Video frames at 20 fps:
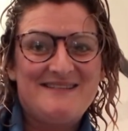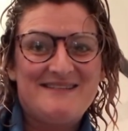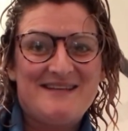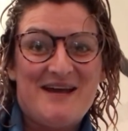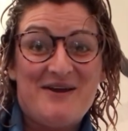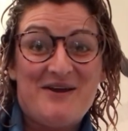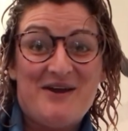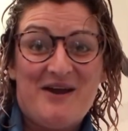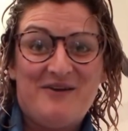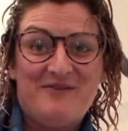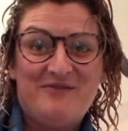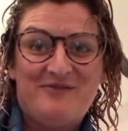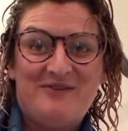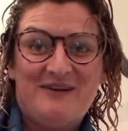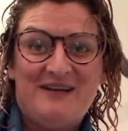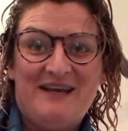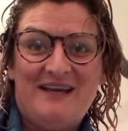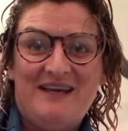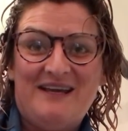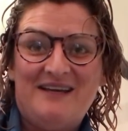so
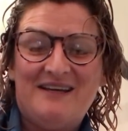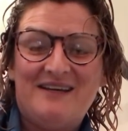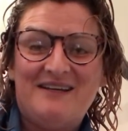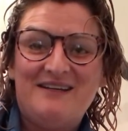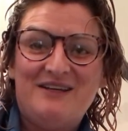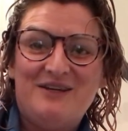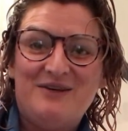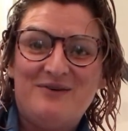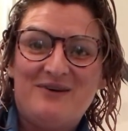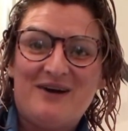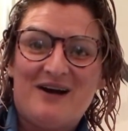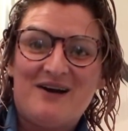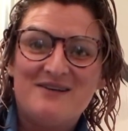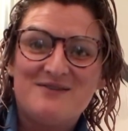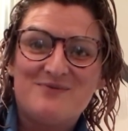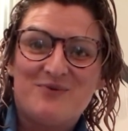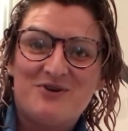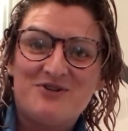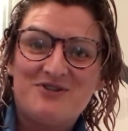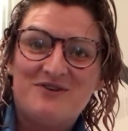hopefully you
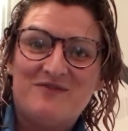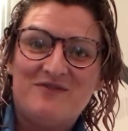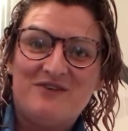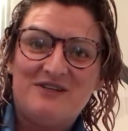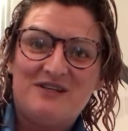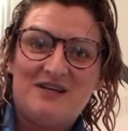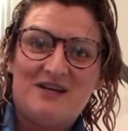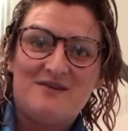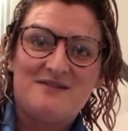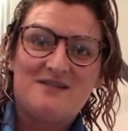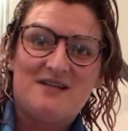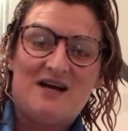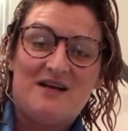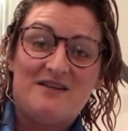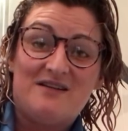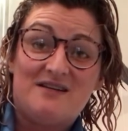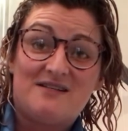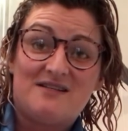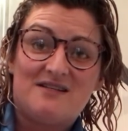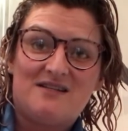guys watching videos
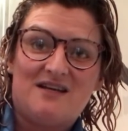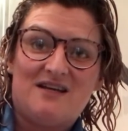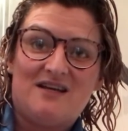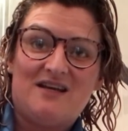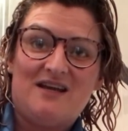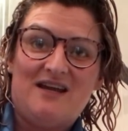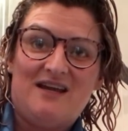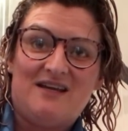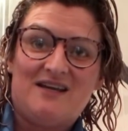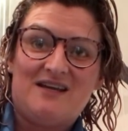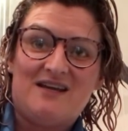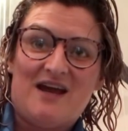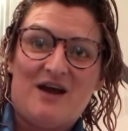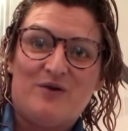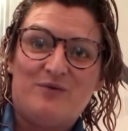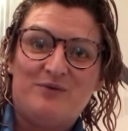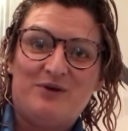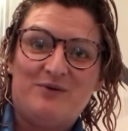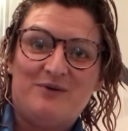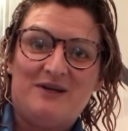like this, it can
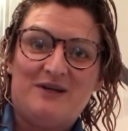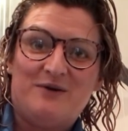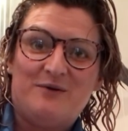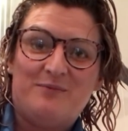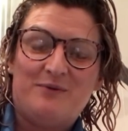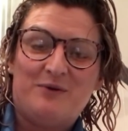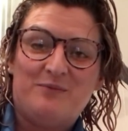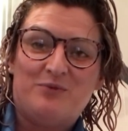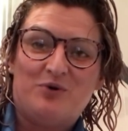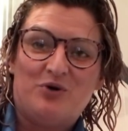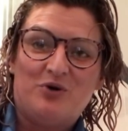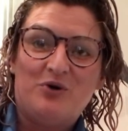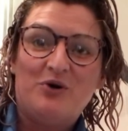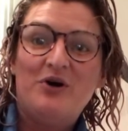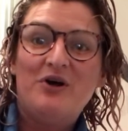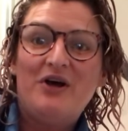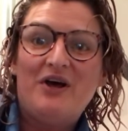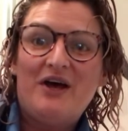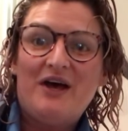help you a little bit more.